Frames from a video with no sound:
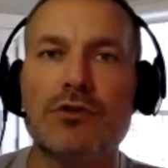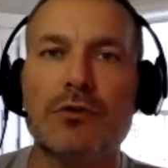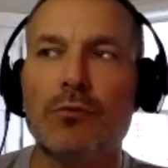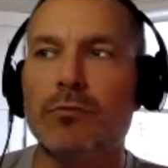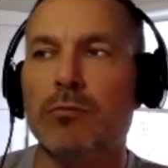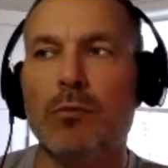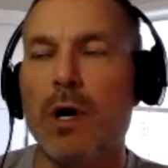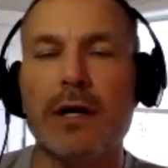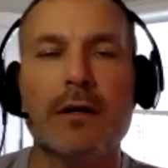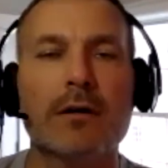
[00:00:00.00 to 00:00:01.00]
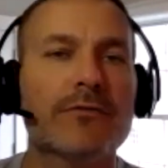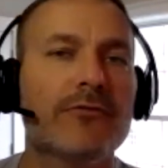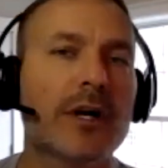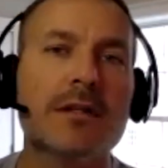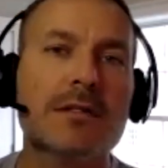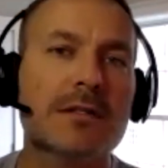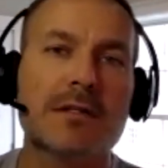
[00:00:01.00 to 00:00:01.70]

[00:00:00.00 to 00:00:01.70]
to wire funds to